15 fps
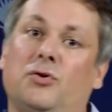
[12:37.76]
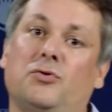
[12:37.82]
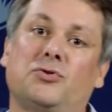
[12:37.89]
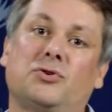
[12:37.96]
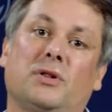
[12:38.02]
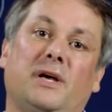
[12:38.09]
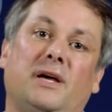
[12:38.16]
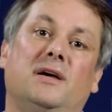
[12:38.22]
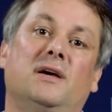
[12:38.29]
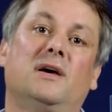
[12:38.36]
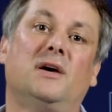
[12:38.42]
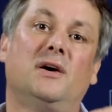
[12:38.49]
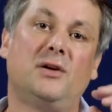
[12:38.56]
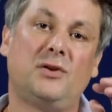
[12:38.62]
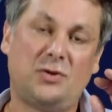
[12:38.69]
usually
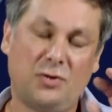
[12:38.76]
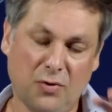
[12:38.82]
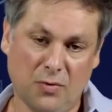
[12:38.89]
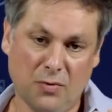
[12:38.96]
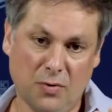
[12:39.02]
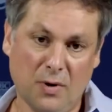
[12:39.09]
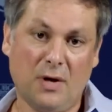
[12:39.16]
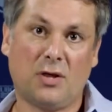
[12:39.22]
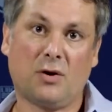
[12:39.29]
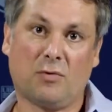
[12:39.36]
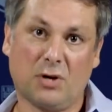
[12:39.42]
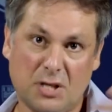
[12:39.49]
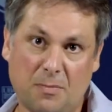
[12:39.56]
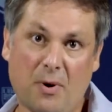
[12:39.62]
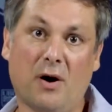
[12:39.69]
to the
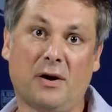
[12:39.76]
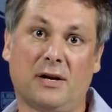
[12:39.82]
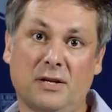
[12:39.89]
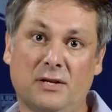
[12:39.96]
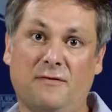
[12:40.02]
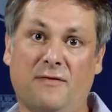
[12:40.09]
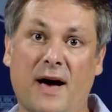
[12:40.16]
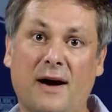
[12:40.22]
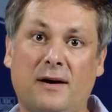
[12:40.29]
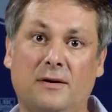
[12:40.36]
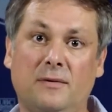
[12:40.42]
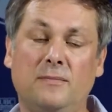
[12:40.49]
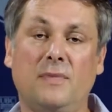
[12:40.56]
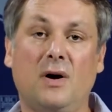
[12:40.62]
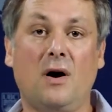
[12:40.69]
respondent's
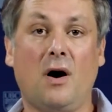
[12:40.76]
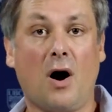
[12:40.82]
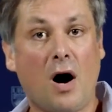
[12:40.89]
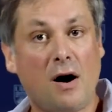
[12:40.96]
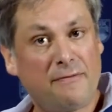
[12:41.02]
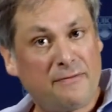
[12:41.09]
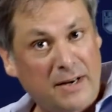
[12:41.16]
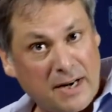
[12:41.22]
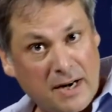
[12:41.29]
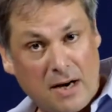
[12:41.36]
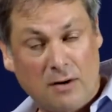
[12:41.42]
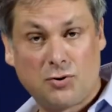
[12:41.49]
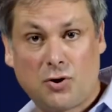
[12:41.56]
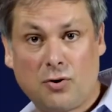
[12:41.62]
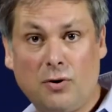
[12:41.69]
factum, often an
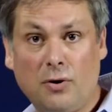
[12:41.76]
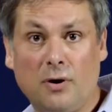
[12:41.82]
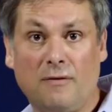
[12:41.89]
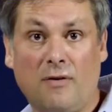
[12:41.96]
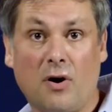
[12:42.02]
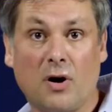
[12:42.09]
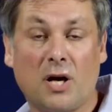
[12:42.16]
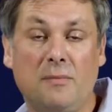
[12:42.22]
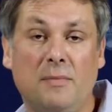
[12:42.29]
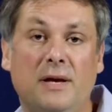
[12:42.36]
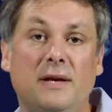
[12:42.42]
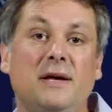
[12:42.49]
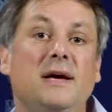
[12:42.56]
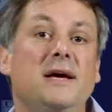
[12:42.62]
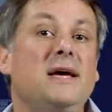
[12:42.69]
alternative
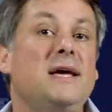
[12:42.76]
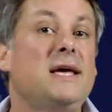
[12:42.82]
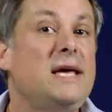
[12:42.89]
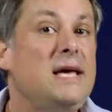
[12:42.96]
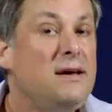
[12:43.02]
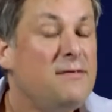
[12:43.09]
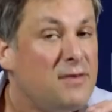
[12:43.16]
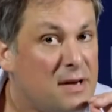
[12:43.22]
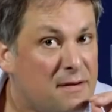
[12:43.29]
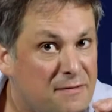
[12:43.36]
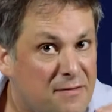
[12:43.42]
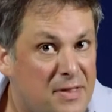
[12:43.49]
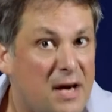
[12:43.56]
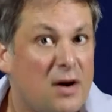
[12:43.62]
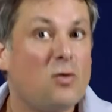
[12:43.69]
argument. Even
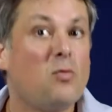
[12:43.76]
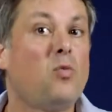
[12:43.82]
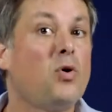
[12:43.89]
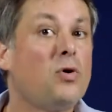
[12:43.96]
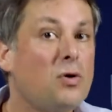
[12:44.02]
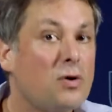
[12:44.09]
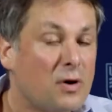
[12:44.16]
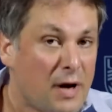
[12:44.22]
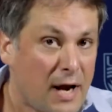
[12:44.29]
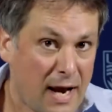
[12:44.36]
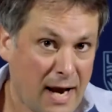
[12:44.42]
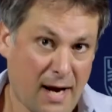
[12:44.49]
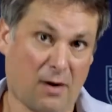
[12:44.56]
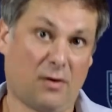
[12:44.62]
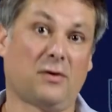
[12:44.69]
if there were
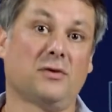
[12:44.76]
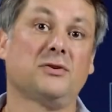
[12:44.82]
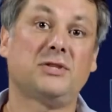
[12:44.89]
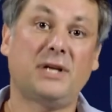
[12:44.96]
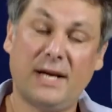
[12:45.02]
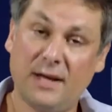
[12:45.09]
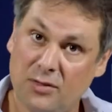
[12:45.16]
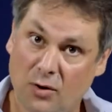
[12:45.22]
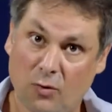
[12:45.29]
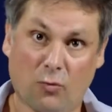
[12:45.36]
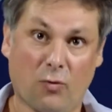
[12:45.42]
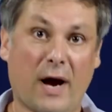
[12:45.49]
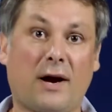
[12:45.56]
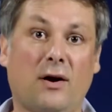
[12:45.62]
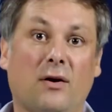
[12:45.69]
errors in the
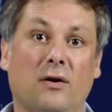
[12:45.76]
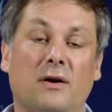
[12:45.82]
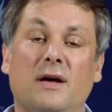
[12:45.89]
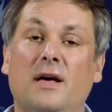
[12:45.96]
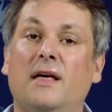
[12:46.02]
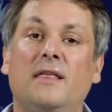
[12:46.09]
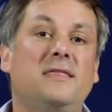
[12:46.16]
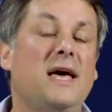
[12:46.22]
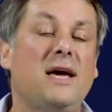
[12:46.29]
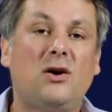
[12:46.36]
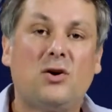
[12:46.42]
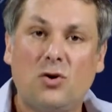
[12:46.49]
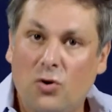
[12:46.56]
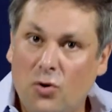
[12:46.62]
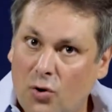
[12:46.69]
record, they
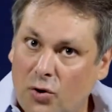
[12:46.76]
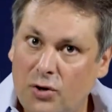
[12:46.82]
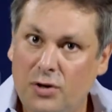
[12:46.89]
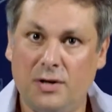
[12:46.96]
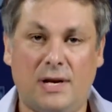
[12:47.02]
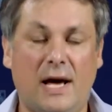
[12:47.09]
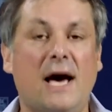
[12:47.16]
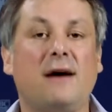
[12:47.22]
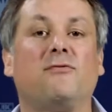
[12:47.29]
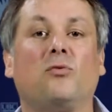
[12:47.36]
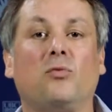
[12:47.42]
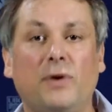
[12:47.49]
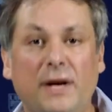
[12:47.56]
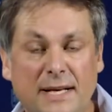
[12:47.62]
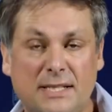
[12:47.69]
couldn't have
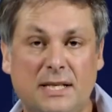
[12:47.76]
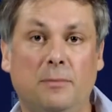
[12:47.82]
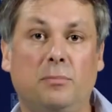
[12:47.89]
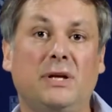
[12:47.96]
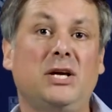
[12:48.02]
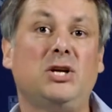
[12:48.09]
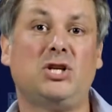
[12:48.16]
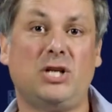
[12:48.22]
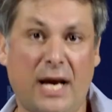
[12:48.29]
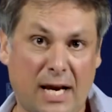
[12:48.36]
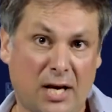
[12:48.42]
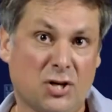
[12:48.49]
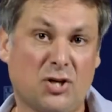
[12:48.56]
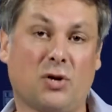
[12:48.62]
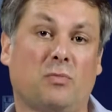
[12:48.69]
reasonably
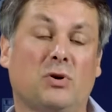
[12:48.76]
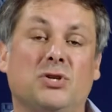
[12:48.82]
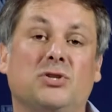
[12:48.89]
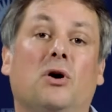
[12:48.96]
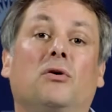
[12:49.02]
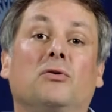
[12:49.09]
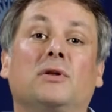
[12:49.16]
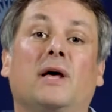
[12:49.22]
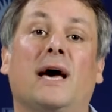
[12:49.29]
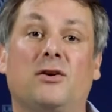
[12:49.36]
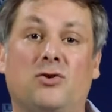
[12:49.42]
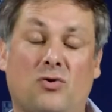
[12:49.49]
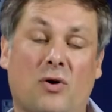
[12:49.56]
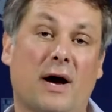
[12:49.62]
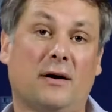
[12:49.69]
changed the result
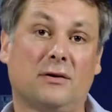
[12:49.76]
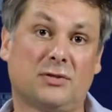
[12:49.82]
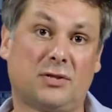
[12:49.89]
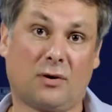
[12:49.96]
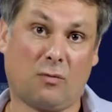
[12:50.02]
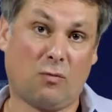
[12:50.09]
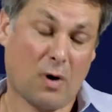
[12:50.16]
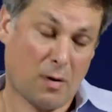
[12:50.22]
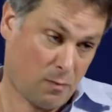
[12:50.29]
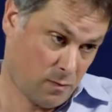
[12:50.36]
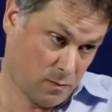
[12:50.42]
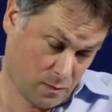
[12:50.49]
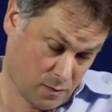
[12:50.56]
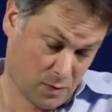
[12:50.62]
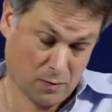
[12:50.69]
at trials. They're
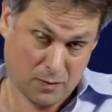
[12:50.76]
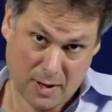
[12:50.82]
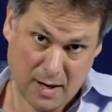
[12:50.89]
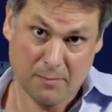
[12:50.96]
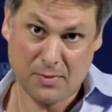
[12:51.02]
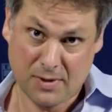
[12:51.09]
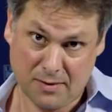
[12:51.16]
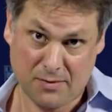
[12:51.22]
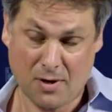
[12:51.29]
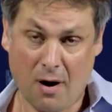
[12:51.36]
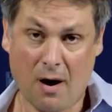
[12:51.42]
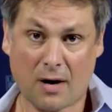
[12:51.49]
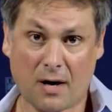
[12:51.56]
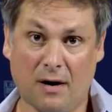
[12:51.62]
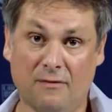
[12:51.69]
what we'll come to
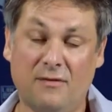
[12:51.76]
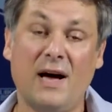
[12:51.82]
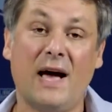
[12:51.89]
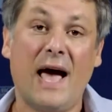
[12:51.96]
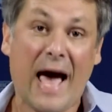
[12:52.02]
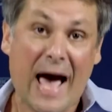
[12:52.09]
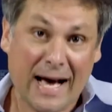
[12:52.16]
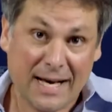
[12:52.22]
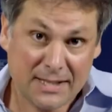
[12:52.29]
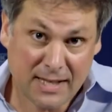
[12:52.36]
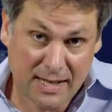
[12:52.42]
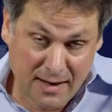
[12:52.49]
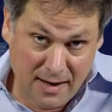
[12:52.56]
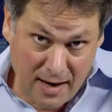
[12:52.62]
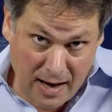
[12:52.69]
talk of as
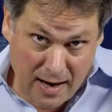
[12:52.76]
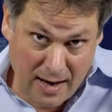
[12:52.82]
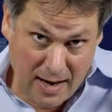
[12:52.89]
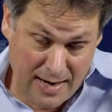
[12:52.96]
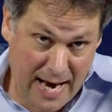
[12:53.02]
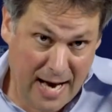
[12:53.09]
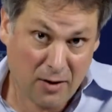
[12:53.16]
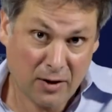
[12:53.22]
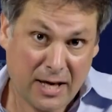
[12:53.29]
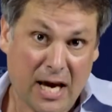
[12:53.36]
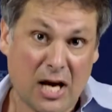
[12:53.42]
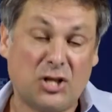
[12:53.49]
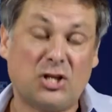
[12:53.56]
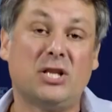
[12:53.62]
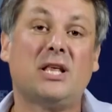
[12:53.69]
an
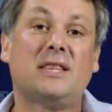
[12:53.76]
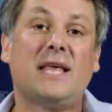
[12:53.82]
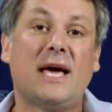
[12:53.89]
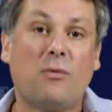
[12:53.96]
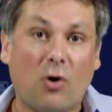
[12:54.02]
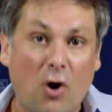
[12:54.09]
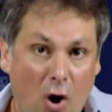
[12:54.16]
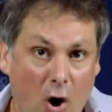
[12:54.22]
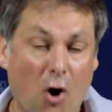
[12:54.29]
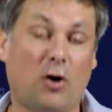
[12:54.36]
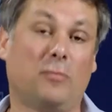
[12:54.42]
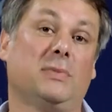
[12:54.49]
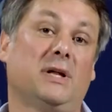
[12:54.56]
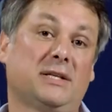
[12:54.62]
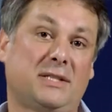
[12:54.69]
allegation that they were
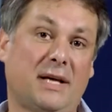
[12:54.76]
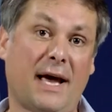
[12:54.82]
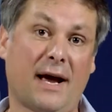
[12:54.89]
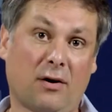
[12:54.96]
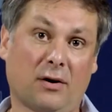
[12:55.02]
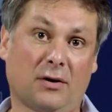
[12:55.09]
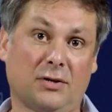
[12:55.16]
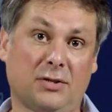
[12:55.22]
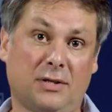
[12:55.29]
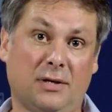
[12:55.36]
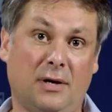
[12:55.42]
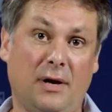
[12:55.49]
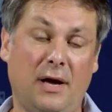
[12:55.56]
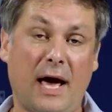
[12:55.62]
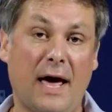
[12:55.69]
harmless errors.
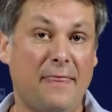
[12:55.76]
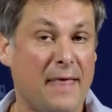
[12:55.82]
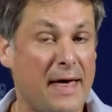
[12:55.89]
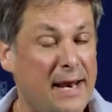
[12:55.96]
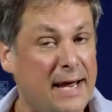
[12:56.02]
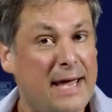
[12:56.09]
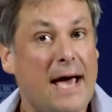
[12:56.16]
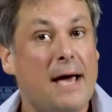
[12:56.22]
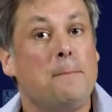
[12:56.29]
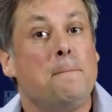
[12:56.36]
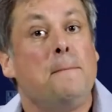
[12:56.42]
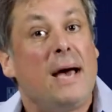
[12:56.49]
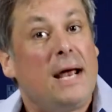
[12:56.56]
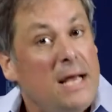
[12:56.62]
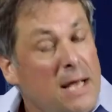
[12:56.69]
And then again,
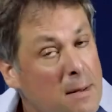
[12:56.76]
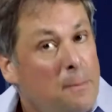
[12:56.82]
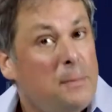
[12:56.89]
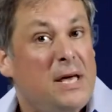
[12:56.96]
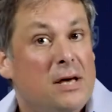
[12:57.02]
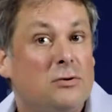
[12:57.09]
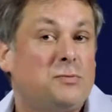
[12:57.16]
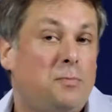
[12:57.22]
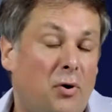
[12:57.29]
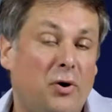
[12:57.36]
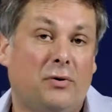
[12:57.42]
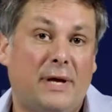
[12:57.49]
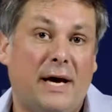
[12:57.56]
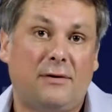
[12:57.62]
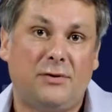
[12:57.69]
many appeals
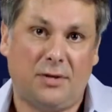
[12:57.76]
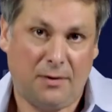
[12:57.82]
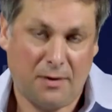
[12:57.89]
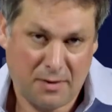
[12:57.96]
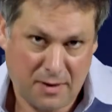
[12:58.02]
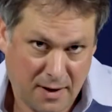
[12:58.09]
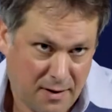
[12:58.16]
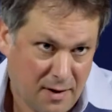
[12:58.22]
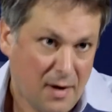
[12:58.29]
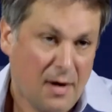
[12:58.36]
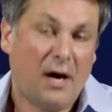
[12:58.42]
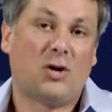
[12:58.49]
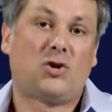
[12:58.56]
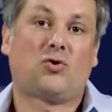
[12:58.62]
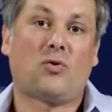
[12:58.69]
boil down to, you think
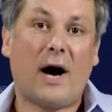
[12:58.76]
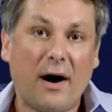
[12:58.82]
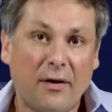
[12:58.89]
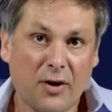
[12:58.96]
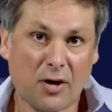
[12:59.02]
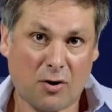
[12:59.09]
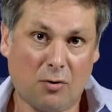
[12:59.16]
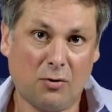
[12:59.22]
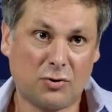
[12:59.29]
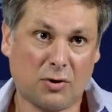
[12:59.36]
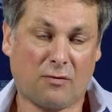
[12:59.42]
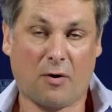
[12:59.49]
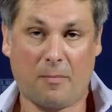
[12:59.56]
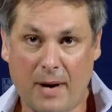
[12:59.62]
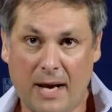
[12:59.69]
a trial that goes
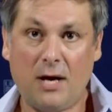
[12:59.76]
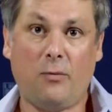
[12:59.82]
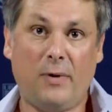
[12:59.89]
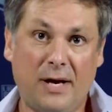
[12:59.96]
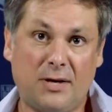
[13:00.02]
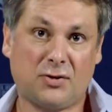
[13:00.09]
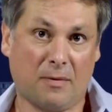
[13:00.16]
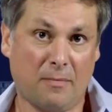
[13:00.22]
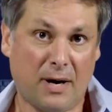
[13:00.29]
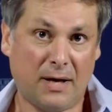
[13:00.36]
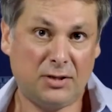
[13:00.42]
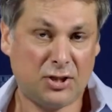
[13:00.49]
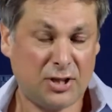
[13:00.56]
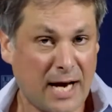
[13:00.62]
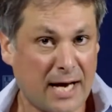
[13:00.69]
over many weeks or
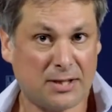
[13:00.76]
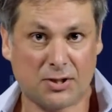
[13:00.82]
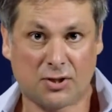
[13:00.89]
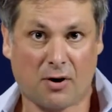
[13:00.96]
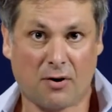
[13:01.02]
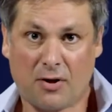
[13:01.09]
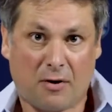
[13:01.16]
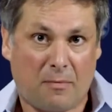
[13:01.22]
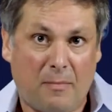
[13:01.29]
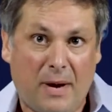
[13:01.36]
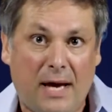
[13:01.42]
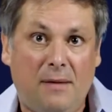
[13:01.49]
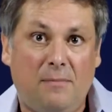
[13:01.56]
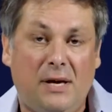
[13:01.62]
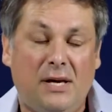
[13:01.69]
months, chances are there
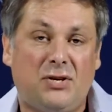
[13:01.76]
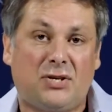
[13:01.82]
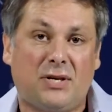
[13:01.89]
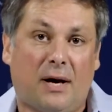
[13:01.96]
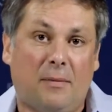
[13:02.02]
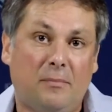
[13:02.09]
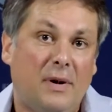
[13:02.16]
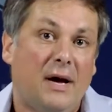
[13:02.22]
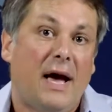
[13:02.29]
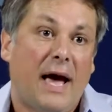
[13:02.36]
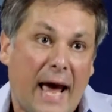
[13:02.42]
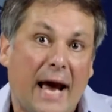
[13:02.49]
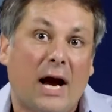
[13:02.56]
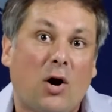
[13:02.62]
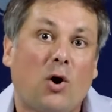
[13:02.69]
may be some
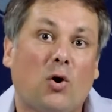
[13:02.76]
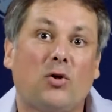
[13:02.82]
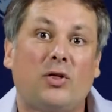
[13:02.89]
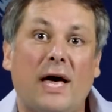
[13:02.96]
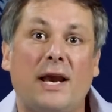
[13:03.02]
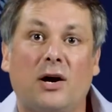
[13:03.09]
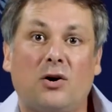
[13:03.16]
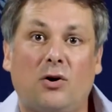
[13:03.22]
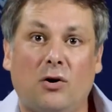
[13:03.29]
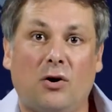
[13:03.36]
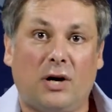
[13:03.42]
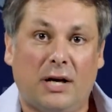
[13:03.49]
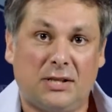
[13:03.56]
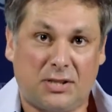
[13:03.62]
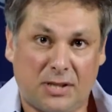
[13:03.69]
error that
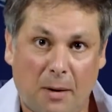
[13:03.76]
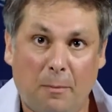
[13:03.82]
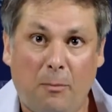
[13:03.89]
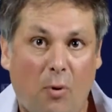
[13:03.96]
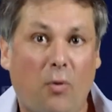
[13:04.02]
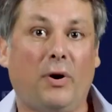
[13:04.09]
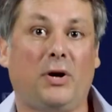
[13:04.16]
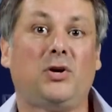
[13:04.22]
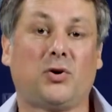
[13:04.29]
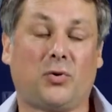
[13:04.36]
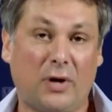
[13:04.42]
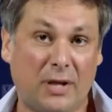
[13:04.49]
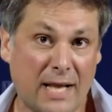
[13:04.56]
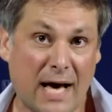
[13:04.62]
occurred at some point during